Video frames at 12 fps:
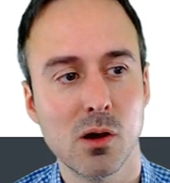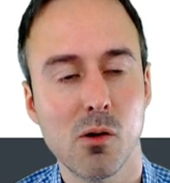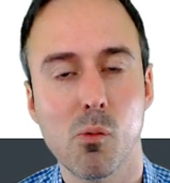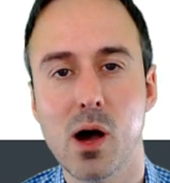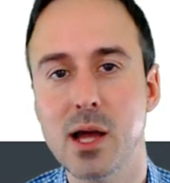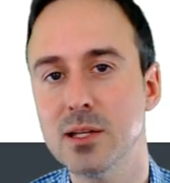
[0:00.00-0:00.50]

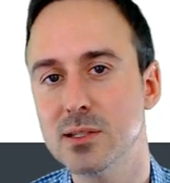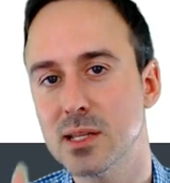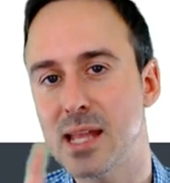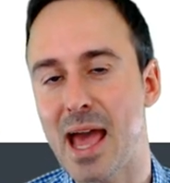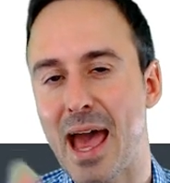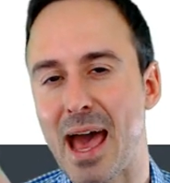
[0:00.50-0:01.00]
Why does it
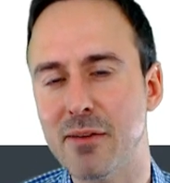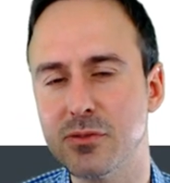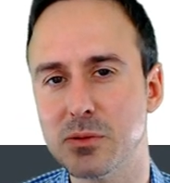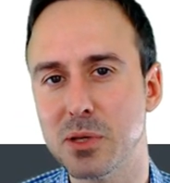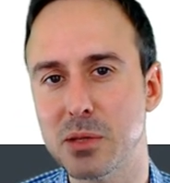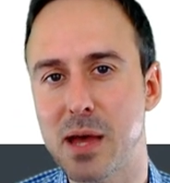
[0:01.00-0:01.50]
have to
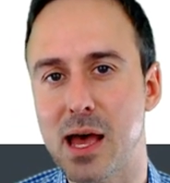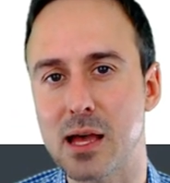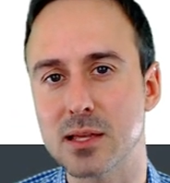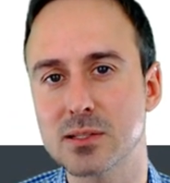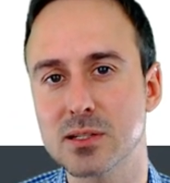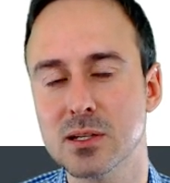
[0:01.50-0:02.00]
be
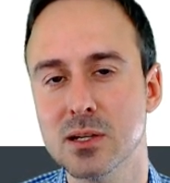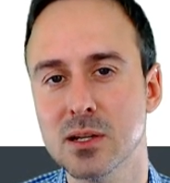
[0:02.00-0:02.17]
past?